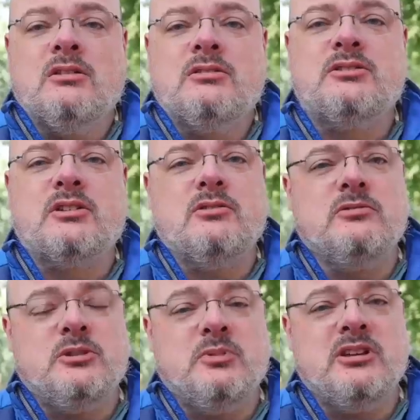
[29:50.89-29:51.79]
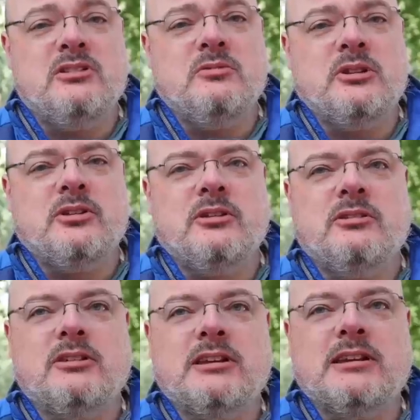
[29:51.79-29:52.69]
So to begin with,
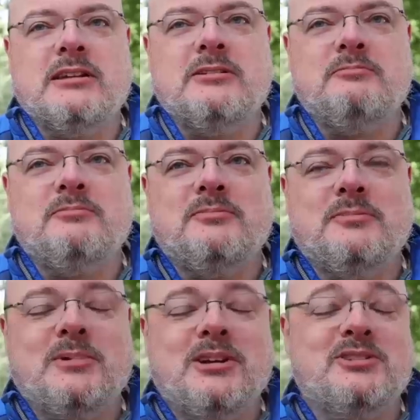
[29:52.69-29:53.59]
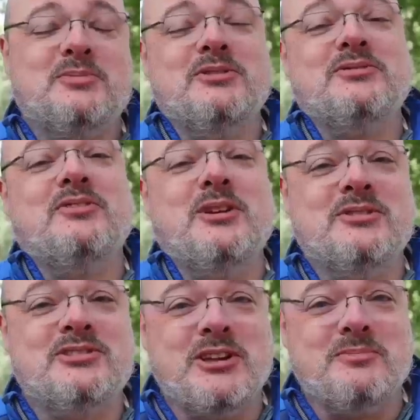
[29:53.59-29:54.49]
I suppose a
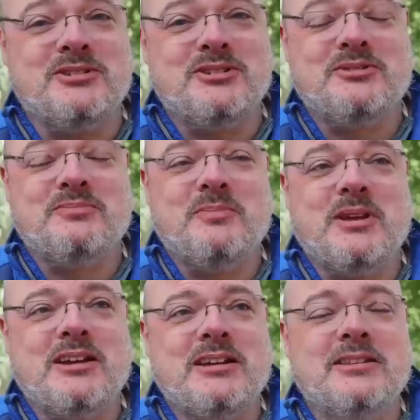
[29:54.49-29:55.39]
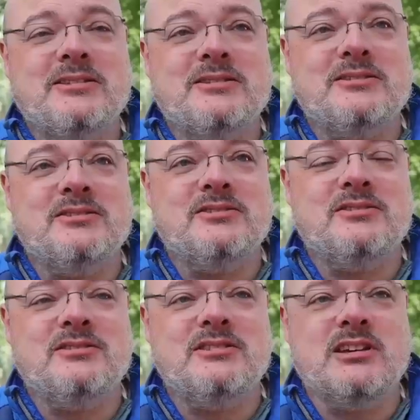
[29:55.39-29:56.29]
famous statement, I think this is
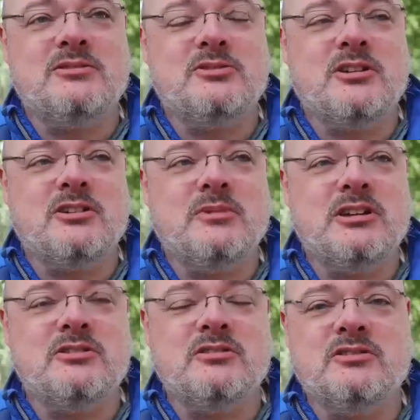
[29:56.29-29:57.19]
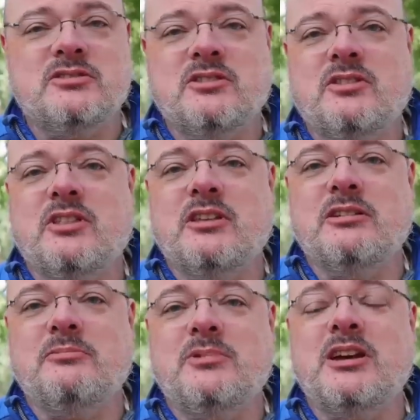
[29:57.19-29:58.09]
down to Charlie Majors,
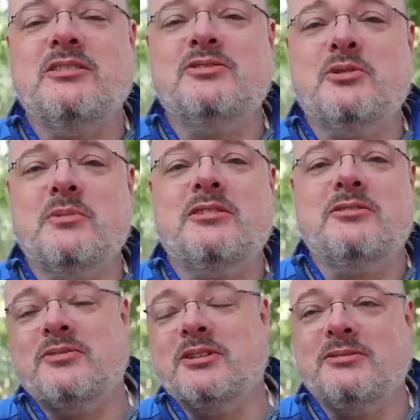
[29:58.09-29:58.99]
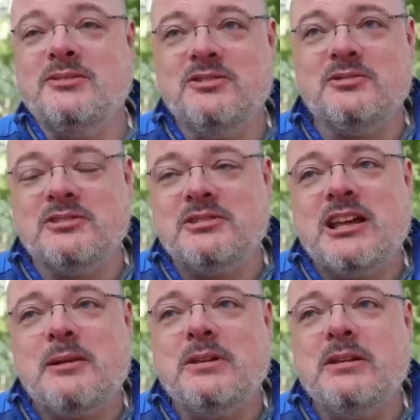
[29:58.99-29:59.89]
the nines don't matter if the user isn't
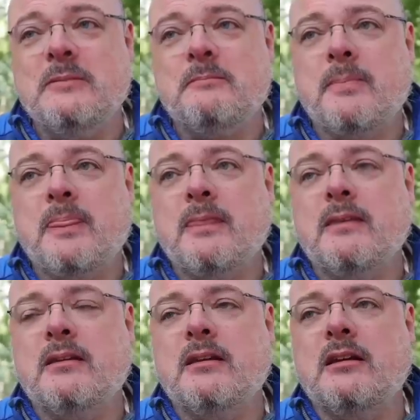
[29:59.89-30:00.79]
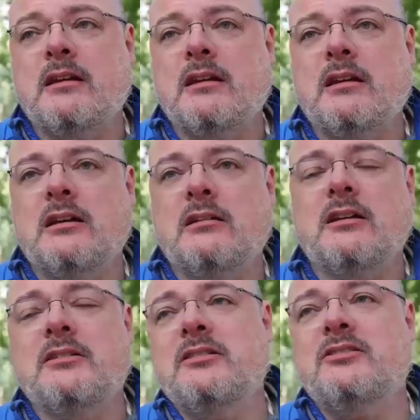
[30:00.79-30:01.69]
happy.
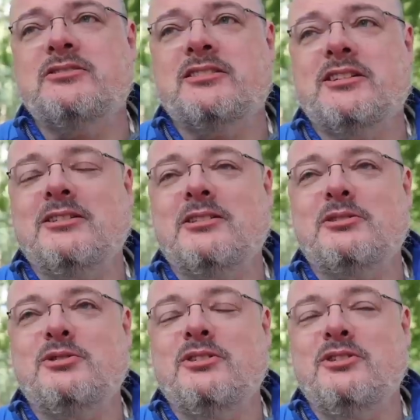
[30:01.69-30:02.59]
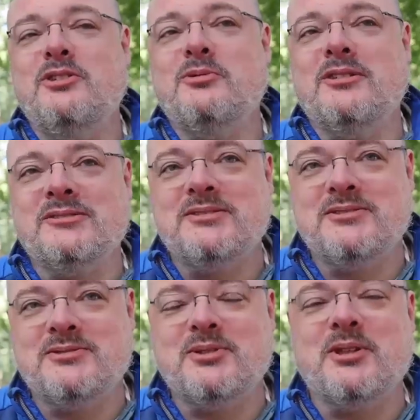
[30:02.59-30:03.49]
I think there's a lot of nuance
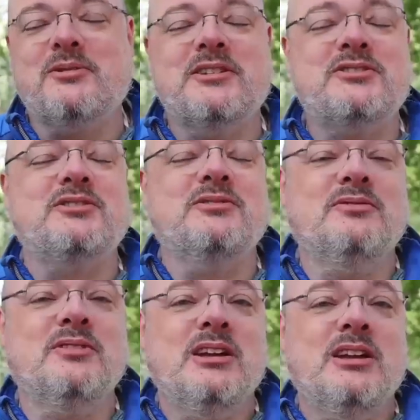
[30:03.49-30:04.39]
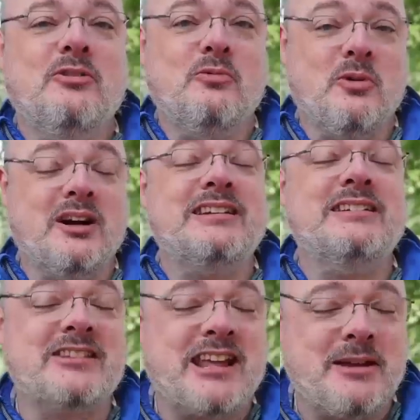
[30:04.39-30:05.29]
to the question of what
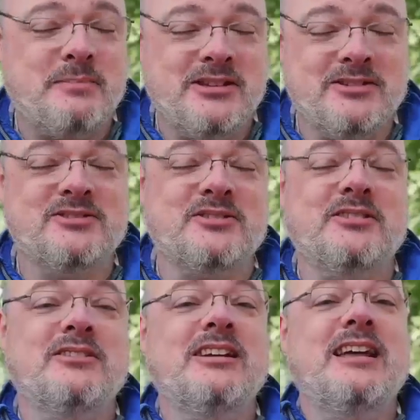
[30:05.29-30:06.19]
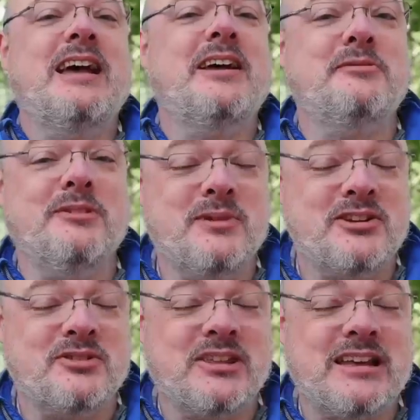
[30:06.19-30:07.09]
is a happy user, how do we
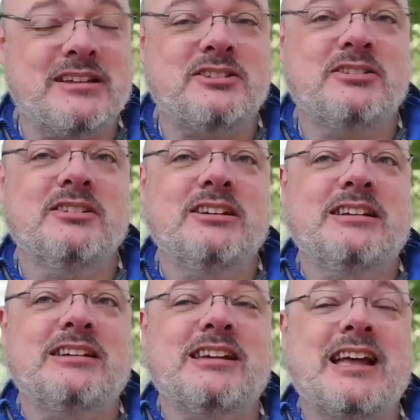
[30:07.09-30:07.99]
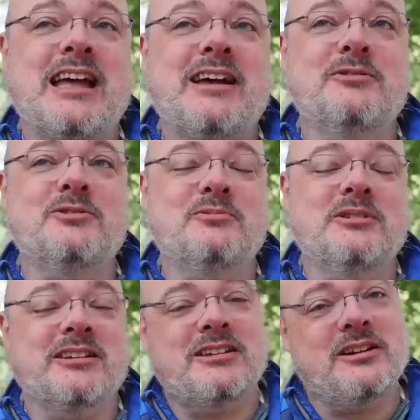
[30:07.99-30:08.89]
measure that, how do
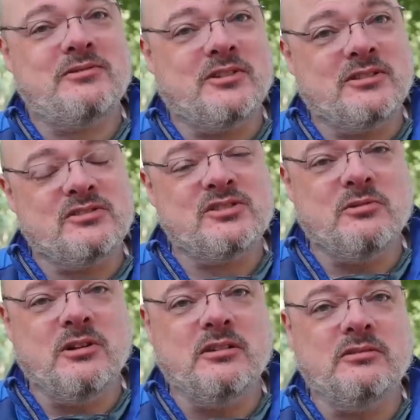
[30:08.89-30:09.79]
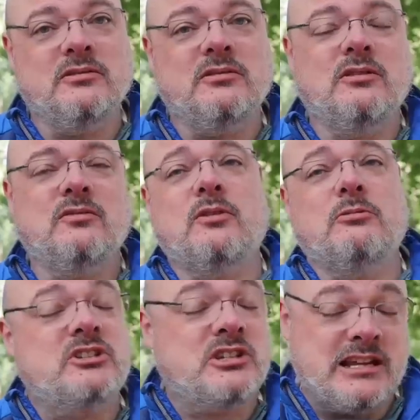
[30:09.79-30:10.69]
we account for it, and so on, for
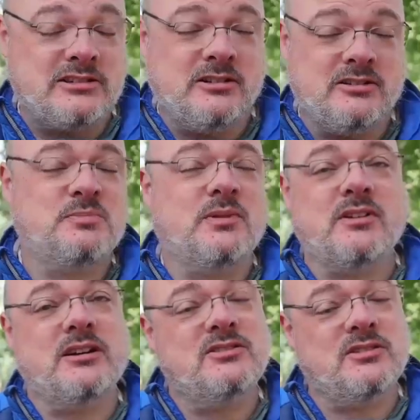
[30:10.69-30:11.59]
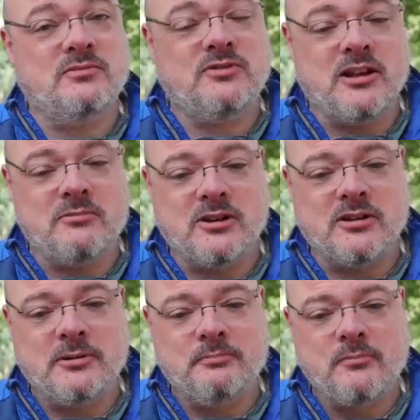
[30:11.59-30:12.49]
which SLOs provide some framework.